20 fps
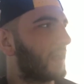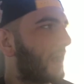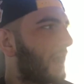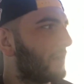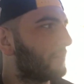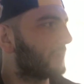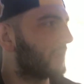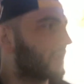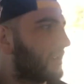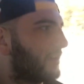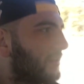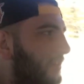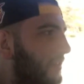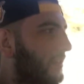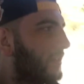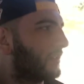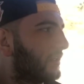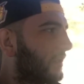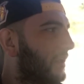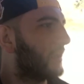I'm in
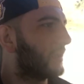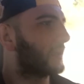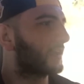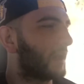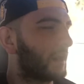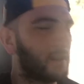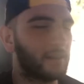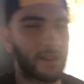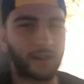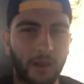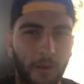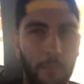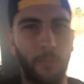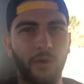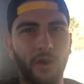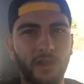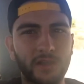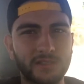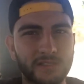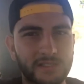kind of like a
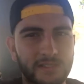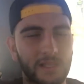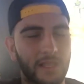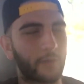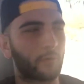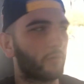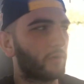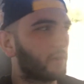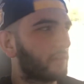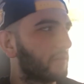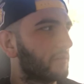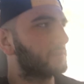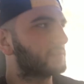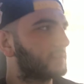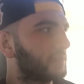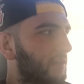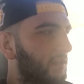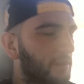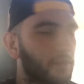bus, like one of those,